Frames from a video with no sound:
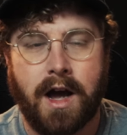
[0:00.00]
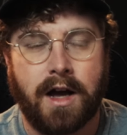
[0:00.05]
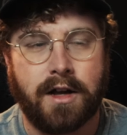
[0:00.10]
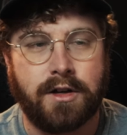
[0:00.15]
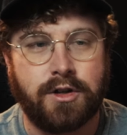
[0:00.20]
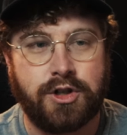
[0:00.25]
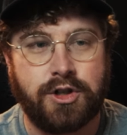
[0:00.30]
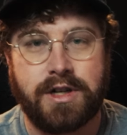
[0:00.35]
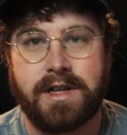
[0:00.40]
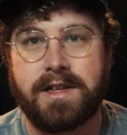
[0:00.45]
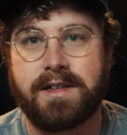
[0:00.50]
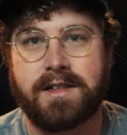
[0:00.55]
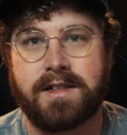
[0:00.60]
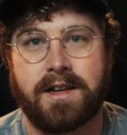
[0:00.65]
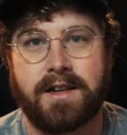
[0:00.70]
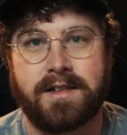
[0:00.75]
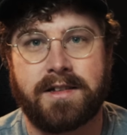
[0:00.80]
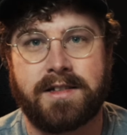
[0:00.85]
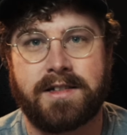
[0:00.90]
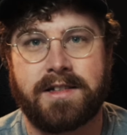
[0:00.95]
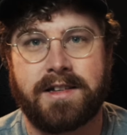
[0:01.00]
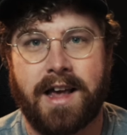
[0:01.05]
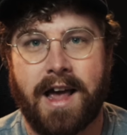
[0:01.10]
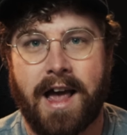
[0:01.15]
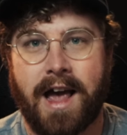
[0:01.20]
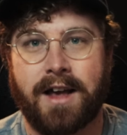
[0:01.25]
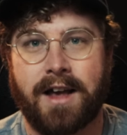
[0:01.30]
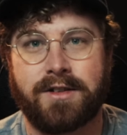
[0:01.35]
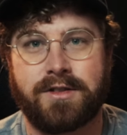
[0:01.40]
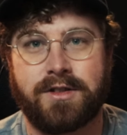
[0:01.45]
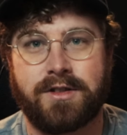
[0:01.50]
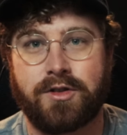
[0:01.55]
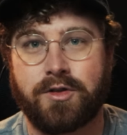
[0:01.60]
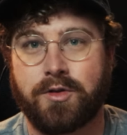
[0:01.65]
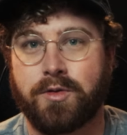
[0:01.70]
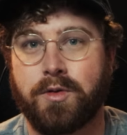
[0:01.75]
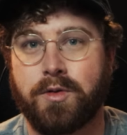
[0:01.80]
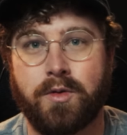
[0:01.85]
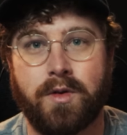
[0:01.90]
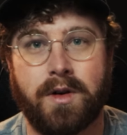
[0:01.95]
Jesus as the
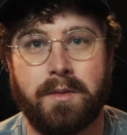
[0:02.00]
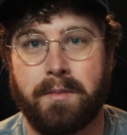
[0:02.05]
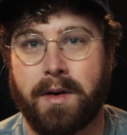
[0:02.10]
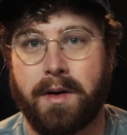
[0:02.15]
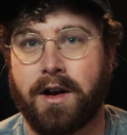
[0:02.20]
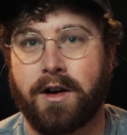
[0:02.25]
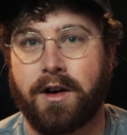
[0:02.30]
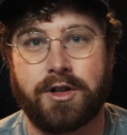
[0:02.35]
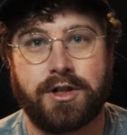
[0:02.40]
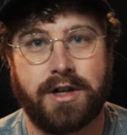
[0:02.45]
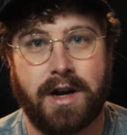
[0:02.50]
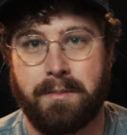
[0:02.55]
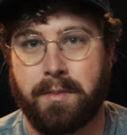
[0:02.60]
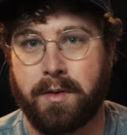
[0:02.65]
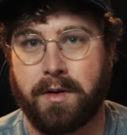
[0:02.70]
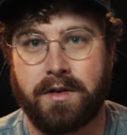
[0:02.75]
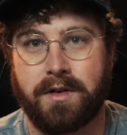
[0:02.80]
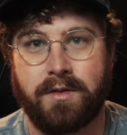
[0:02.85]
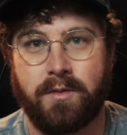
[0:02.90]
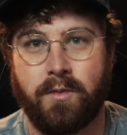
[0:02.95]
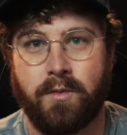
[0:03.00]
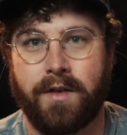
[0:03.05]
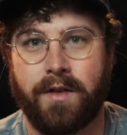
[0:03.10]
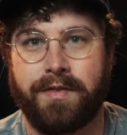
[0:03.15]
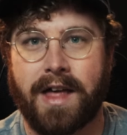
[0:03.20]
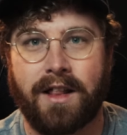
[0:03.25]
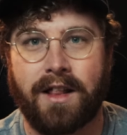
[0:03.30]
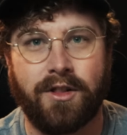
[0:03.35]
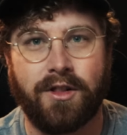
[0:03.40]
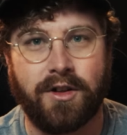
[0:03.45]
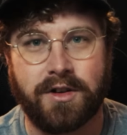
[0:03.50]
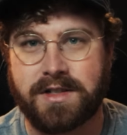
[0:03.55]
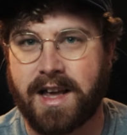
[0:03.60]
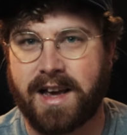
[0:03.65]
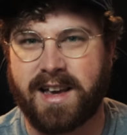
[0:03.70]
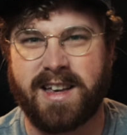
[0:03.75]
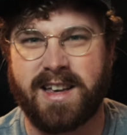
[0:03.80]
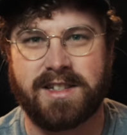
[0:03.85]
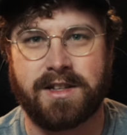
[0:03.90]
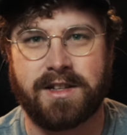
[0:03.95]
true and better shepherd, what that looks
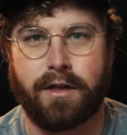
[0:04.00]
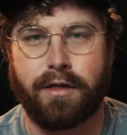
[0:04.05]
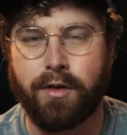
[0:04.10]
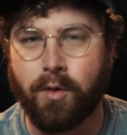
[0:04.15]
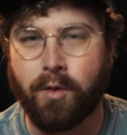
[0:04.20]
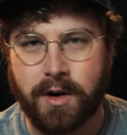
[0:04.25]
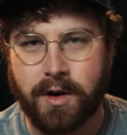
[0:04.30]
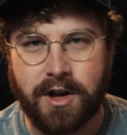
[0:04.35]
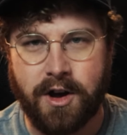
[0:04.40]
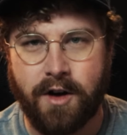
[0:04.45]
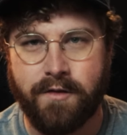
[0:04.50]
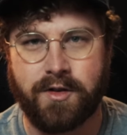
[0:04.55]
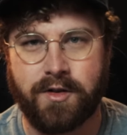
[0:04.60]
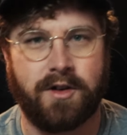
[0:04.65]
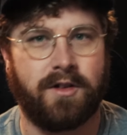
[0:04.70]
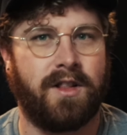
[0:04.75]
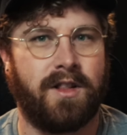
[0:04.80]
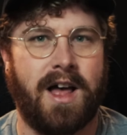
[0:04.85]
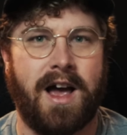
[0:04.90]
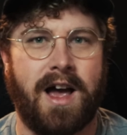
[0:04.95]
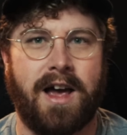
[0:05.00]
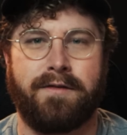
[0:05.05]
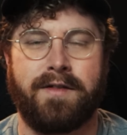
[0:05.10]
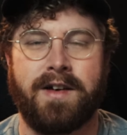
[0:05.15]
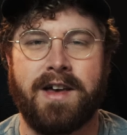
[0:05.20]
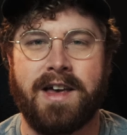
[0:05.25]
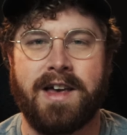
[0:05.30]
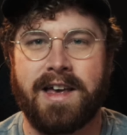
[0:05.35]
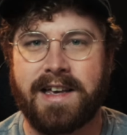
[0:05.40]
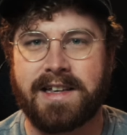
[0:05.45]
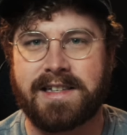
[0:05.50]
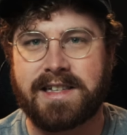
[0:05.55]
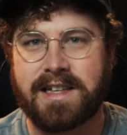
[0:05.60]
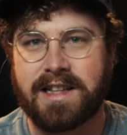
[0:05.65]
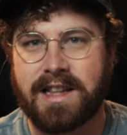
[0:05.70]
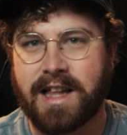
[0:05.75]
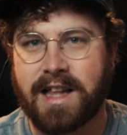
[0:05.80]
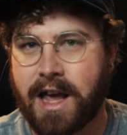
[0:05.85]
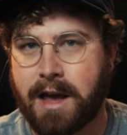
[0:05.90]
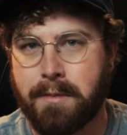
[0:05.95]
like, his authority over your life, his
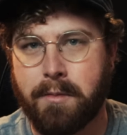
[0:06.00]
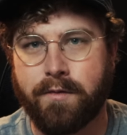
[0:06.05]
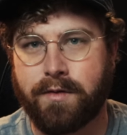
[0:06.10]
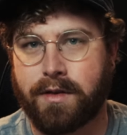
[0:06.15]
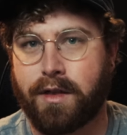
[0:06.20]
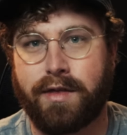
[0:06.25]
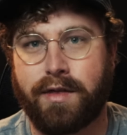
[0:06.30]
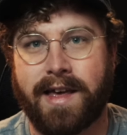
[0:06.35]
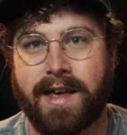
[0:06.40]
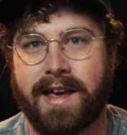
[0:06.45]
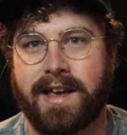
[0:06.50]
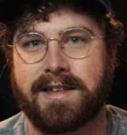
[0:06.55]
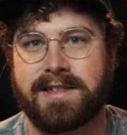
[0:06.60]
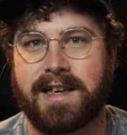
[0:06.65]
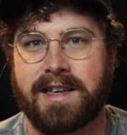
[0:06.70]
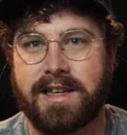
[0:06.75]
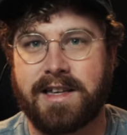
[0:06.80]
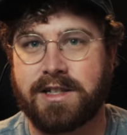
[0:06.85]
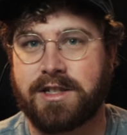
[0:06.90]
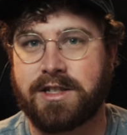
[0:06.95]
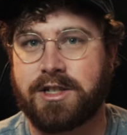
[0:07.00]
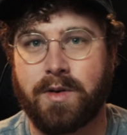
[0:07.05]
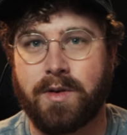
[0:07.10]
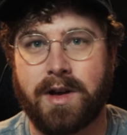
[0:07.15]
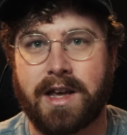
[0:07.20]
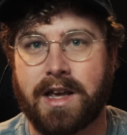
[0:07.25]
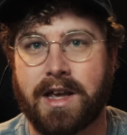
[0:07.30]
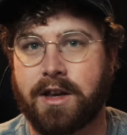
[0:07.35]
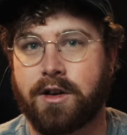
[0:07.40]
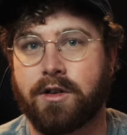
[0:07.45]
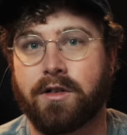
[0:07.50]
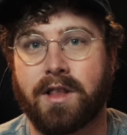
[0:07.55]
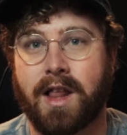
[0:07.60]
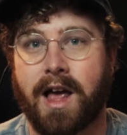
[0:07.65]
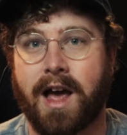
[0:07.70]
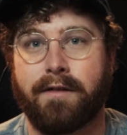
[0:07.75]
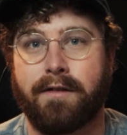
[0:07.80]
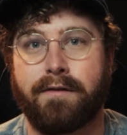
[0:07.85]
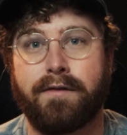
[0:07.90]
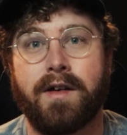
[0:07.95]
claim over the things that he's doing in your
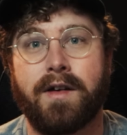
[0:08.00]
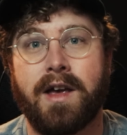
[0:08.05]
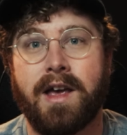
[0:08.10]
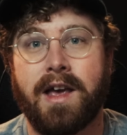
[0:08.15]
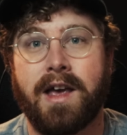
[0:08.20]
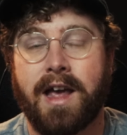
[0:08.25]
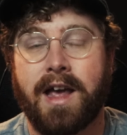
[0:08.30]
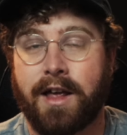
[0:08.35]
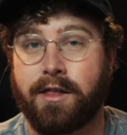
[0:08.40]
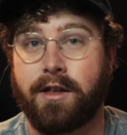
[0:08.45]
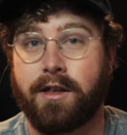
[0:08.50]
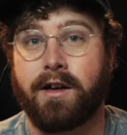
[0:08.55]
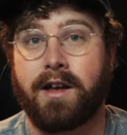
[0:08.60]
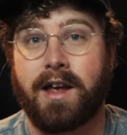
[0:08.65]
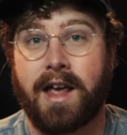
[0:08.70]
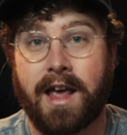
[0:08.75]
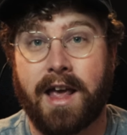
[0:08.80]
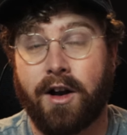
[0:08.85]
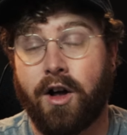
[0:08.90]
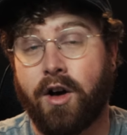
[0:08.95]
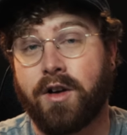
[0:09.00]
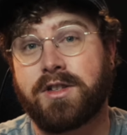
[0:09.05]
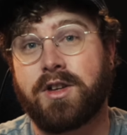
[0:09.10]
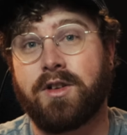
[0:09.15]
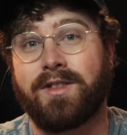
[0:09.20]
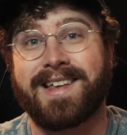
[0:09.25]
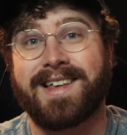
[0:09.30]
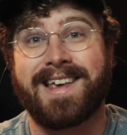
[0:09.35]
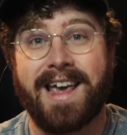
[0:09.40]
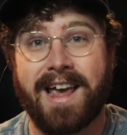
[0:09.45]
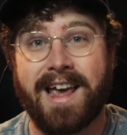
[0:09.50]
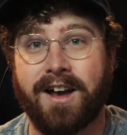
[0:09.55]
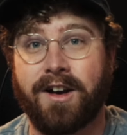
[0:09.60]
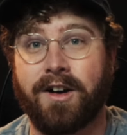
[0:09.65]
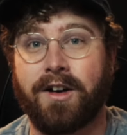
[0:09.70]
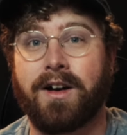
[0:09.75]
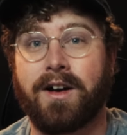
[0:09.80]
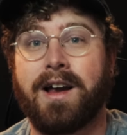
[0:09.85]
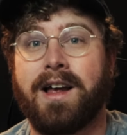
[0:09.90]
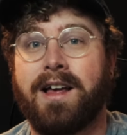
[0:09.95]
life, and also the
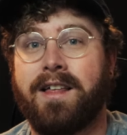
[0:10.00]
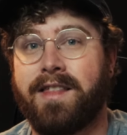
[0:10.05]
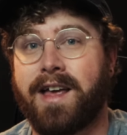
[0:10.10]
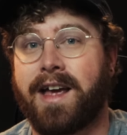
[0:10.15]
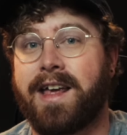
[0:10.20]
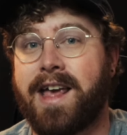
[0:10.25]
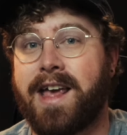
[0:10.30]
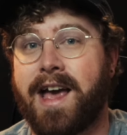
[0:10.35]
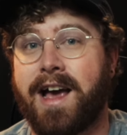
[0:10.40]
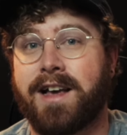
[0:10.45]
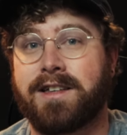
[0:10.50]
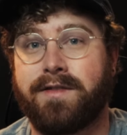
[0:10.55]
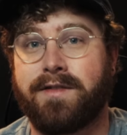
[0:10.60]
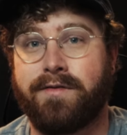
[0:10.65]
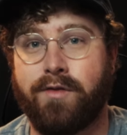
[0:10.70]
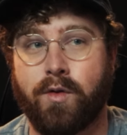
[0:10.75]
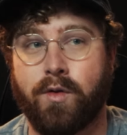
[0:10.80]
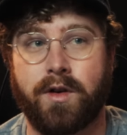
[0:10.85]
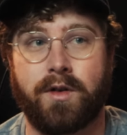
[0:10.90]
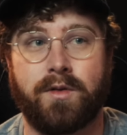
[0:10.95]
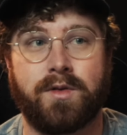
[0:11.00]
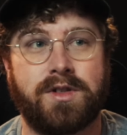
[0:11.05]
care that he has for you.